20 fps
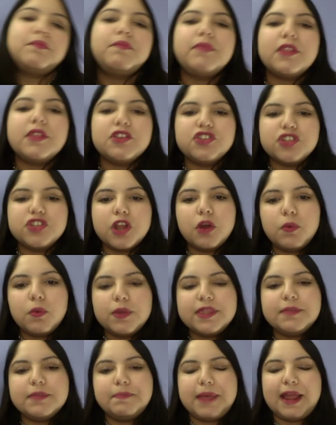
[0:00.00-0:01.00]
start
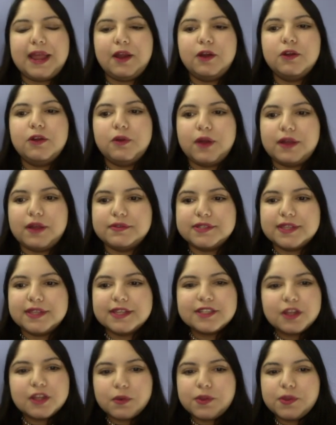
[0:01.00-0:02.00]
with the paragraphs, and
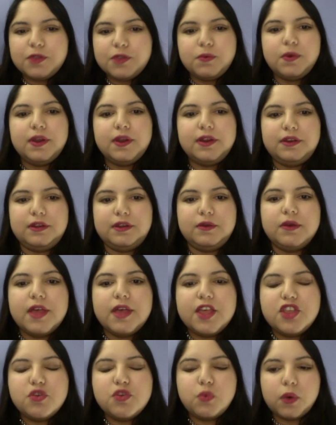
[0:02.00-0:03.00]
that's not what you want to do.
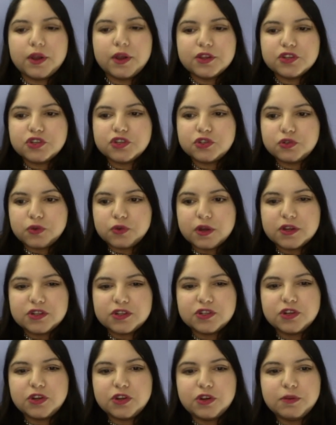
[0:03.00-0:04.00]
You want to
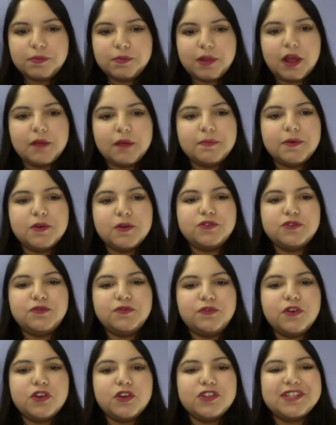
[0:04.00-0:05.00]
structure your blog post
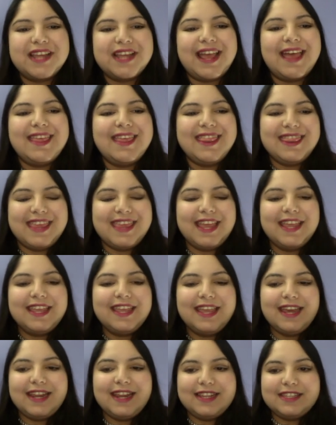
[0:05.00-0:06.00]
first and then
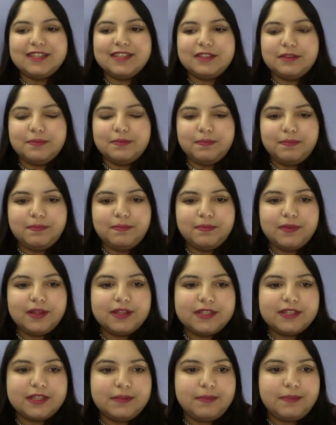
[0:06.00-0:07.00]
get into
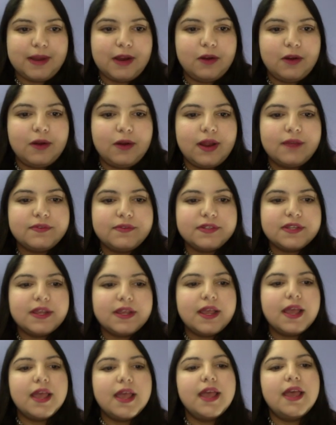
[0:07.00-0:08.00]
the paragraphs.
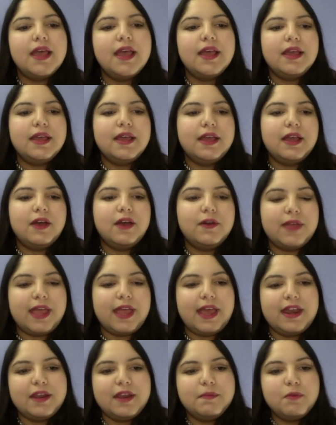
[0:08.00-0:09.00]
Okay,
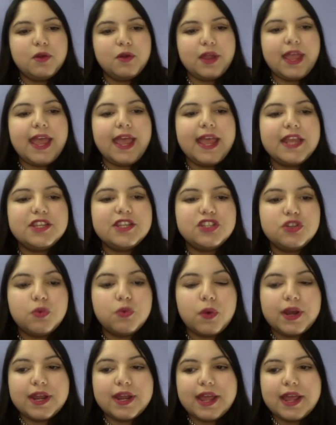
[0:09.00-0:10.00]
and number 8, you
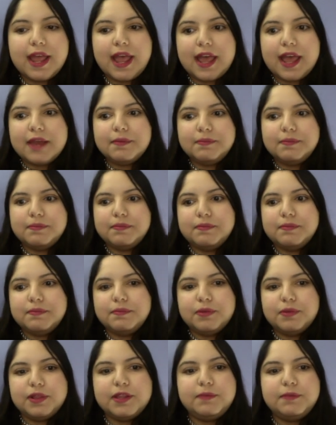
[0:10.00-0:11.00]
want to add
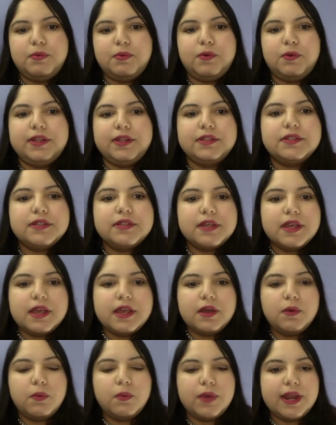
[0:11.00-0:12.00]
bullet points
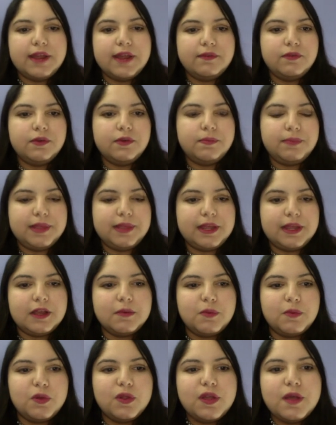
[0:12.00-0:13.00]
whenever
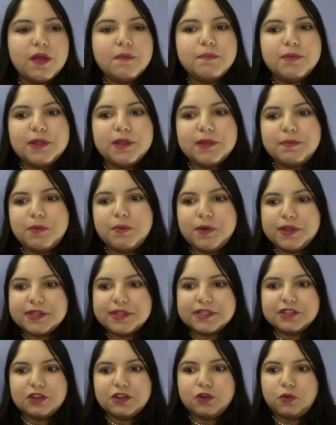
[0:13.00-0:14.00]
applicable. Bullet
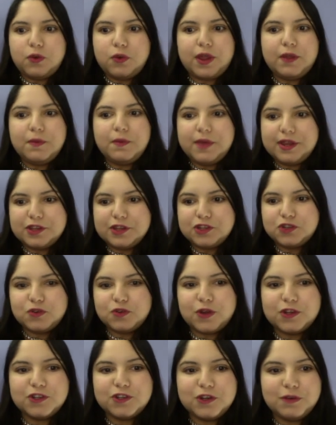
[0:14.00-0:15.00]
points is a great way to
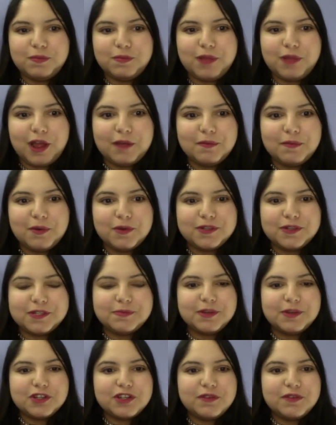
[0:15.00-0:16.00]
structure your blog post,
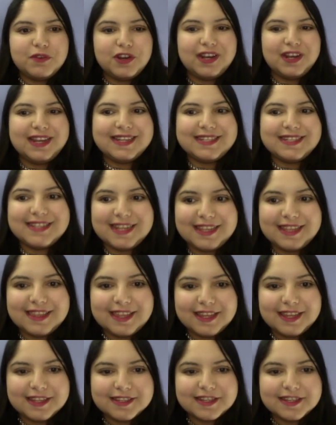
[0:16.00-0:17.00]
especially if you're listing
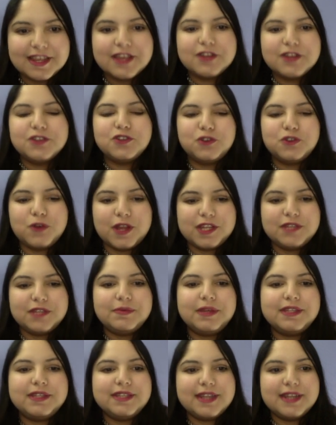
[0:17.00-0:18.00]
things. Trust
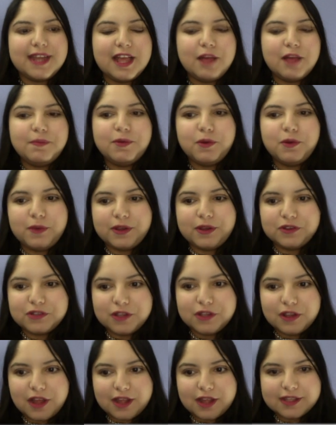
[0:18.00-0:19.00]
me, it's going to help your readers a
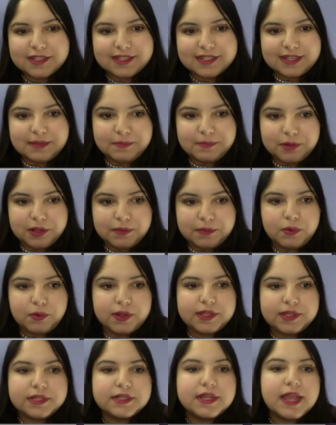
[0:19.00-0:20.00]
lot to see bullet
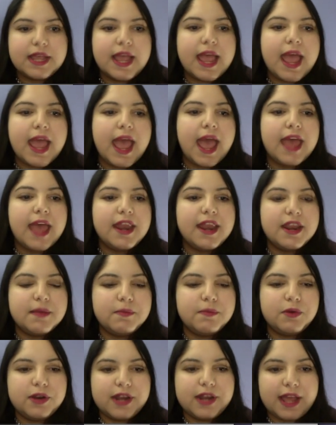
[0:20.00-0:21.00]
points. At
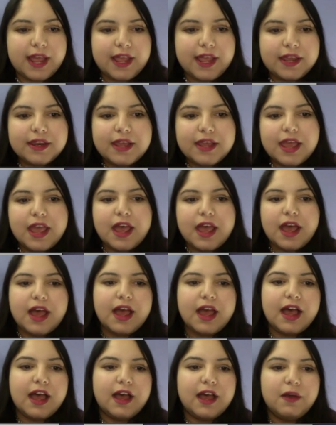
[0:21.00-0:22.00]
number 9,
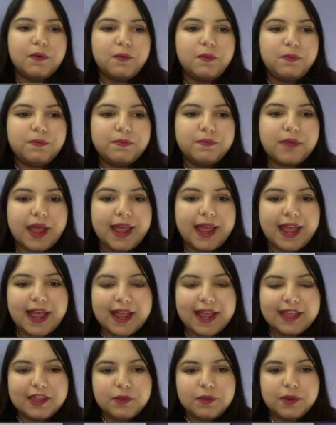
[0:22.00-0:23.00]
I
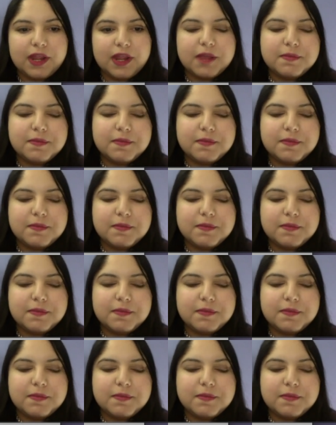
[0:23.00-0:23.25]
highly recommend